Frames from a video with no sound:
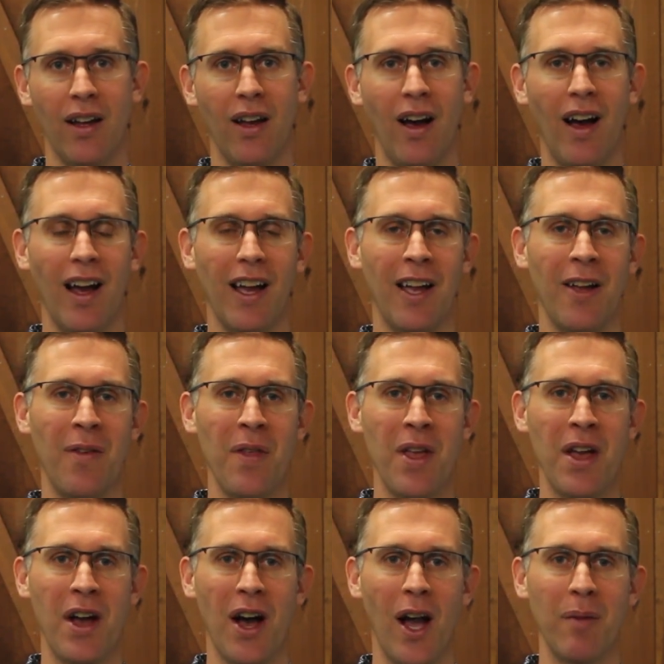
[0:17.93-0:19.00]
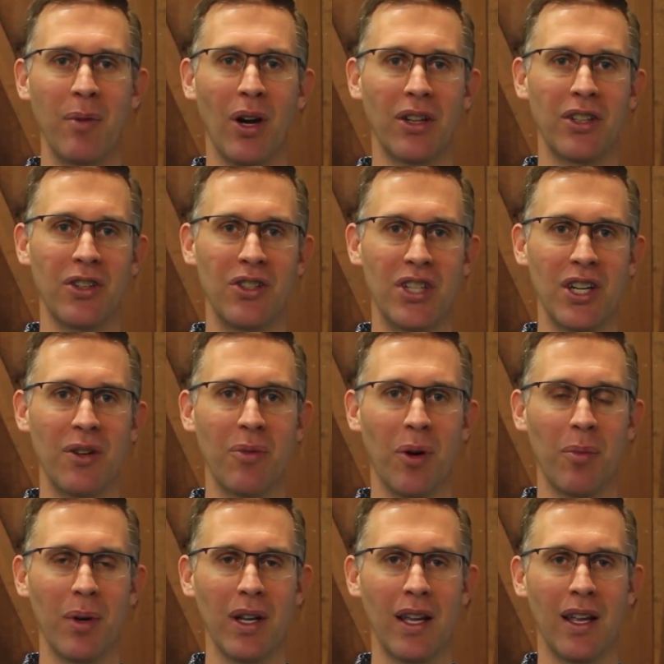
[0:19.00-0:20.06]
Hi, I'm Dr. Jared
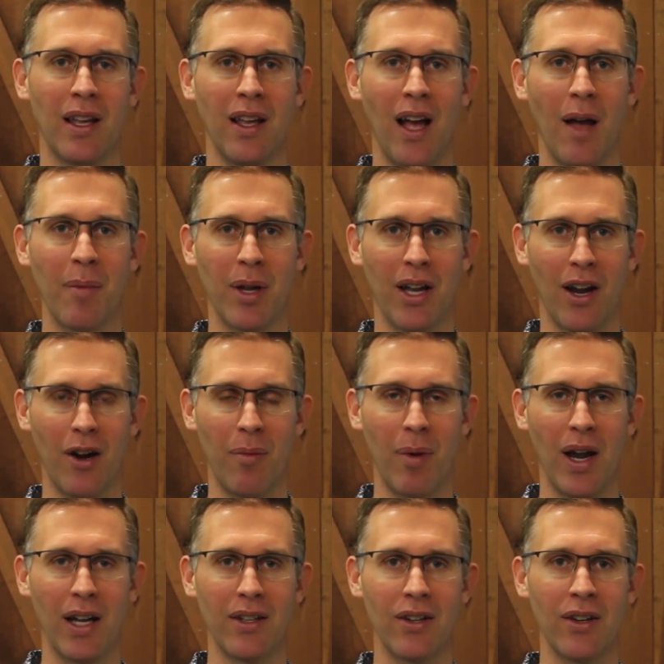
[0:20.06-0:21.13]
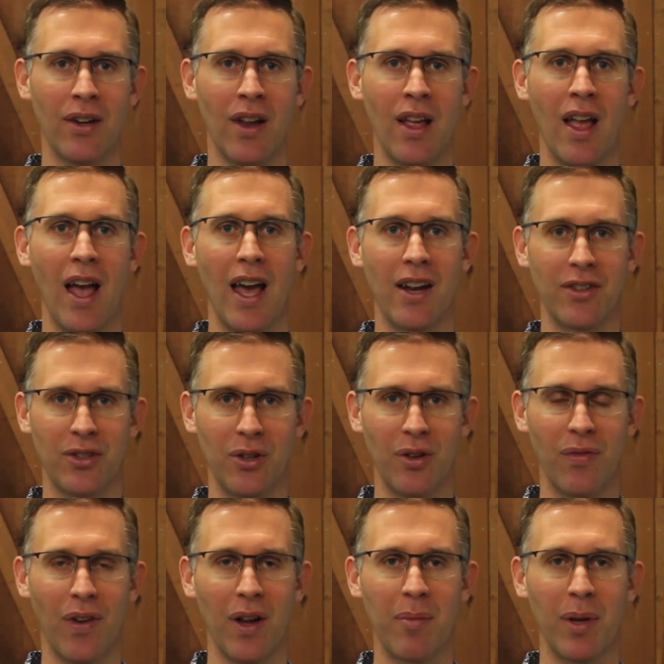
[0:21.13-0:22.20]
Wilbrink. I'm a chiropractor and a
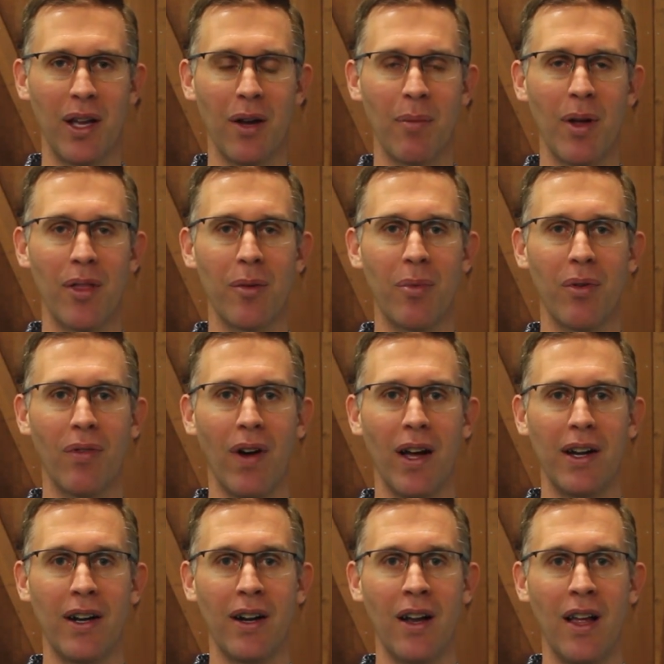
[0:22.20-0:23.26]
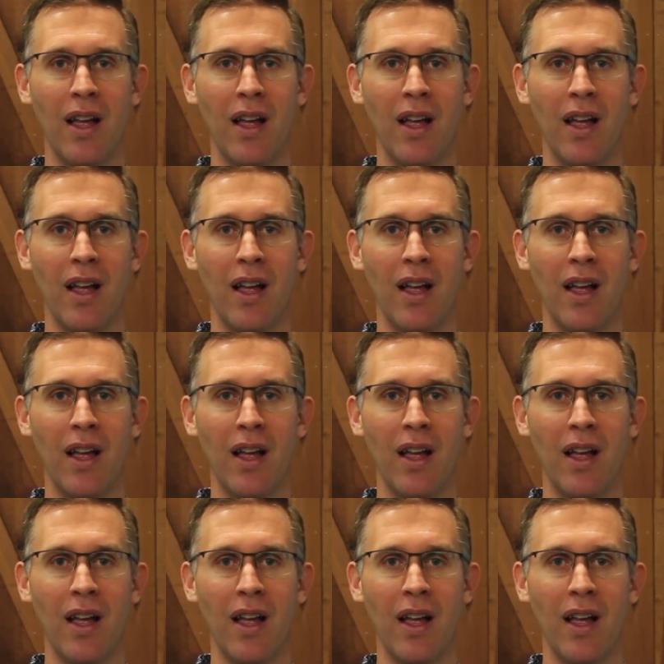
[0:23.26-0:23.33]
certified McGill method provider.